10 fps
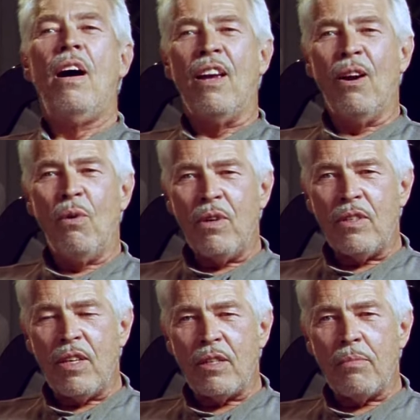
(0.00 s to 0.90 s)
here
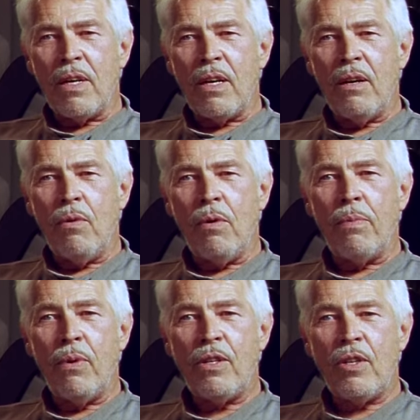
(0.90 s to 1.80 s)
was this man who
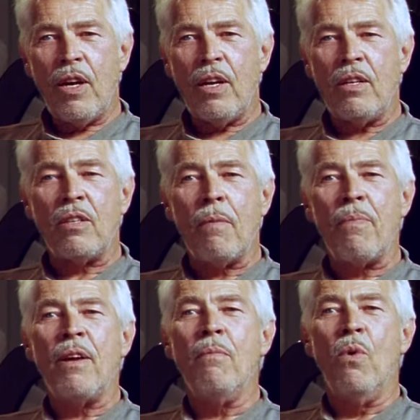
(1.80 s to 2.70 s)
appreciated
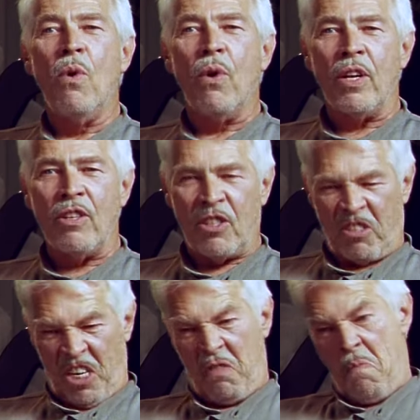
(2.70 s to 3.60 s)
something more than
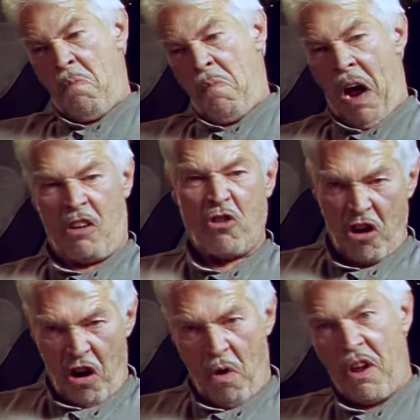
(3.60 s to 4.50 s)
just this
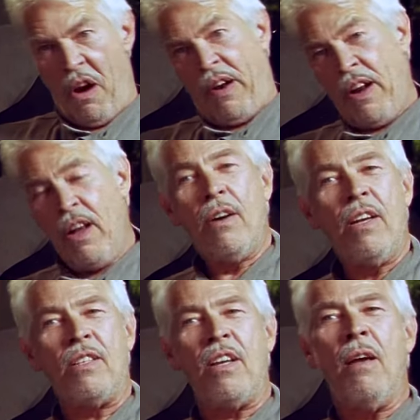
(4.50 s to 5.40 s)
macho, you know,
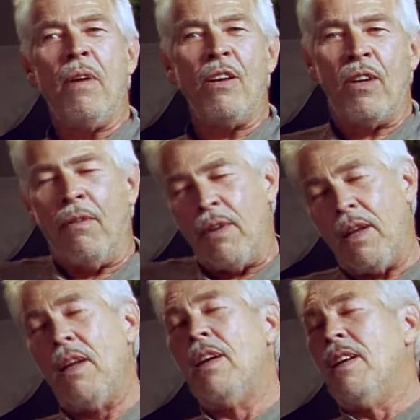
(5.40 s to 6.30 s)
his image and everything.